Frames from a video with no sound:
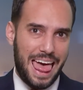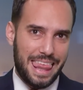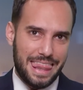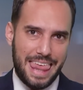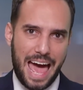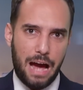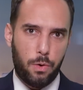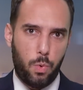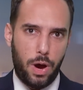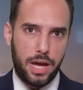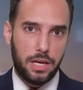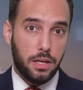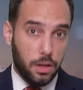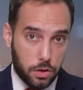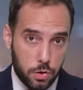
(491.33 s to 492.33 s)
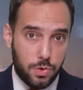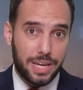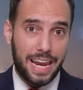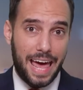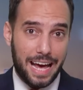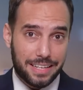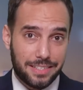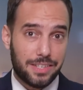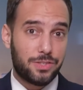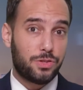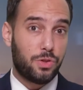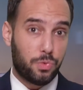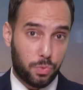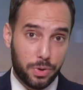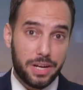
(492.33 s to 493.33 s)
That way, you can access
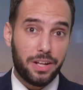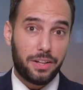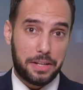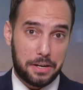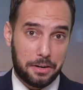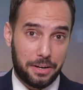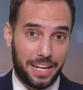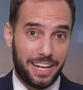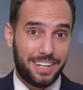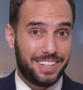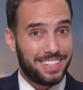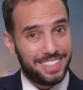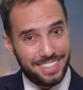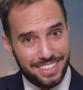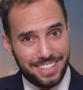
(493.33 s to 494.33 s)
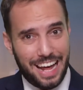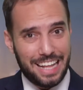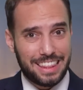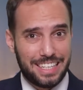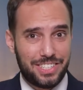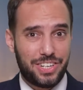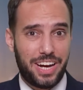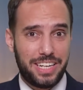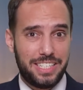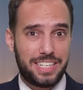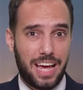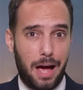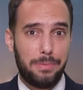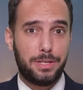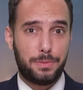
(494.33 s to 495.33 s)
the real internet, not the Chinese
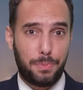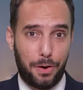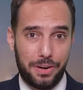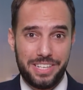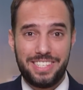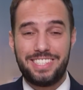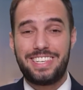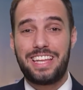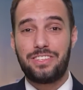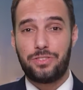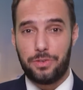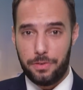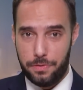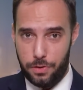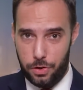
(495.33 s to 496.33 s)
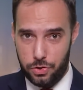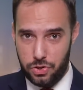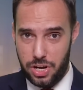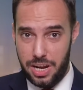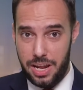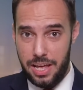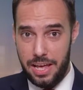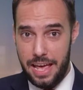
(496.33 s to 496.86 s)
Communist Party's censored version.